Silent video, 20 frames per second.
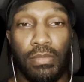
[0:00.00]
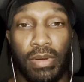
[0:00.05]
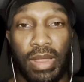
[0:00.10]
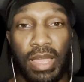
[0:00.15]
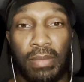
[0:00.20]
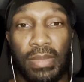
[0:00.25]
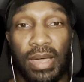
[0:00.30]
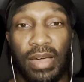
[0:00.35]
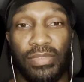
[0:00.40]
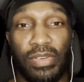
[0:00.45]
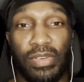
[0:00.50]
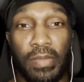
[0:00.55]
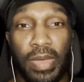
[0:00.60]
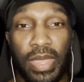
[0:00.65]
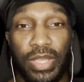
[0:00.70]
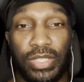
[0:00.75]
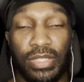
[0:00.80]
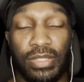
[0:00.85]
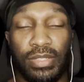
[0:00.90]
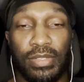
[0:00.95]
brain
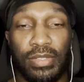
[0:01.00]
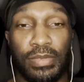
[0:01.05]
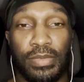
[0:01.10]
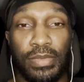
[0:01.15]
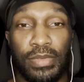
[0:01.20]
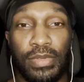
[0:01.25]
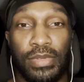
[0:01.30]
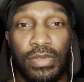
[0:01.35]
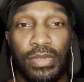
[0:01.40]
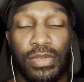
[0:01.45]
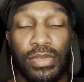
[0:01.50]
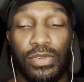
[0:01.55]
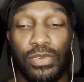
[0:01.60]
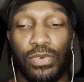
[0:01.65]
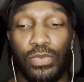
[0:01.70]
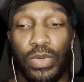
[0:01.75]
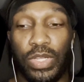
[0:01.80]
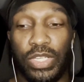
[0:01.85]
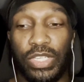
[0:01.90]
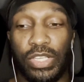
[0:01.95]
malformation,
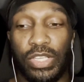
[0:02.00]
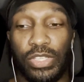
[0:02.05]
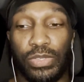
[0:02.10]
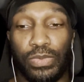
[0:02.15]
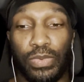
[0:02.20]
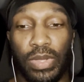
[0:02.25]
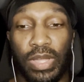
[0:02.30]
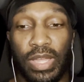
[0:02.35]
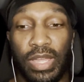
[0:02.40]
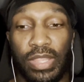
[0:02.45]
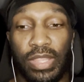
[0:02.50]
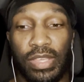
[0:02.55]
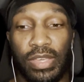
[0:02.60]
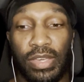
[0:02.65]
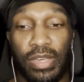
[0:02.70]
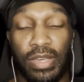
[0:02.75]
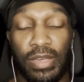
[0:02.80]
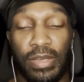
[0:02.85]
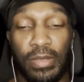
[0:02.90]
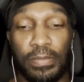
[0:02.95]
which is where
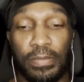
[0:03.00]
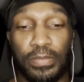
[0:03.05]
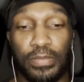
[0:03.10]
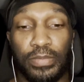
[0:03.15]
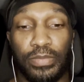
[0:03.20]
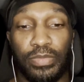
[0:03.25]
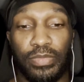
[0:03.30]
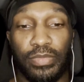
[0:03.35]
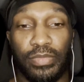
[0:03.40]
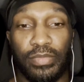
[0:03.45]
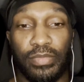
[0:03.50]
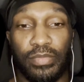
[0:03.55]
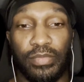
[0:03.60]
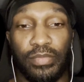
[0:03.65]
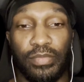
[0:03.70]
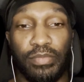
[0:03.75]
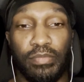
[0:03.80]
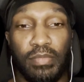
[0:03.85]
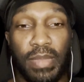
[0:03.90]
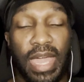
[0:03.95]
the
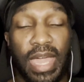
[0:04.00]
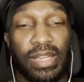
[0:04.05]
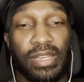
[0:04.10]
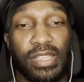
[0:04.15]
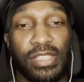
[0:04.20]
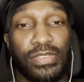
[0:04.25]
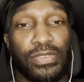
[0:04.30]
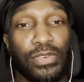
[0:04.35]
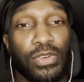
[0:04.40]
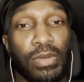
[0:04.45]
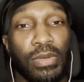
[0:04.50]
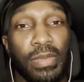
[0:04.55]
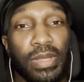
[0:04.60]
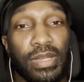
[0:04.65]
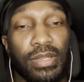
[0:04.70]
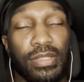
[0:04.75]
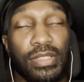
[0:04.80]
magnus foramen,